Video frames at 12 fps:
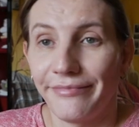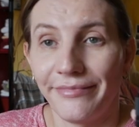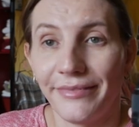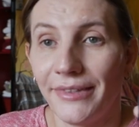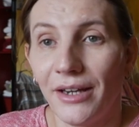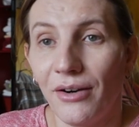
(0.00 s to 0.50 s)

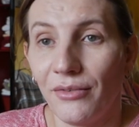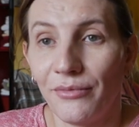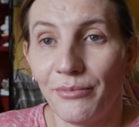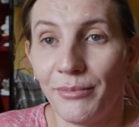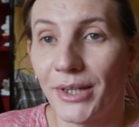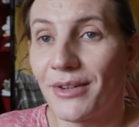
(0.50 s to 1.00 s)
No,
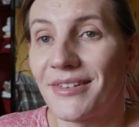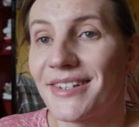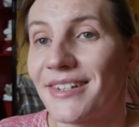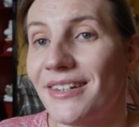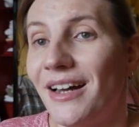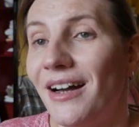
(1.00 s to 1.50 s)

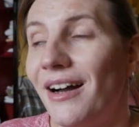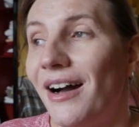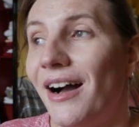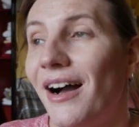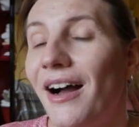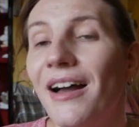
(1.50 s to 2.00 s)
because
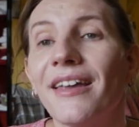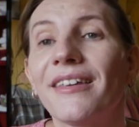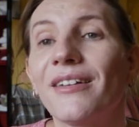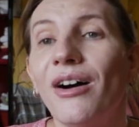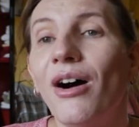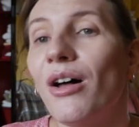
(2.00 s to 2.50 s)

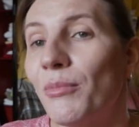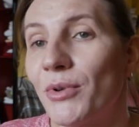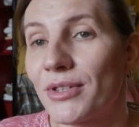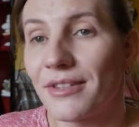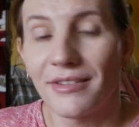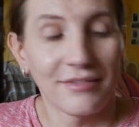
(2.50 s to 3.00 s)
I
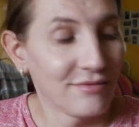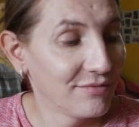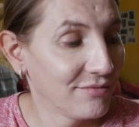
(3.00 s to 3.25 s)
almost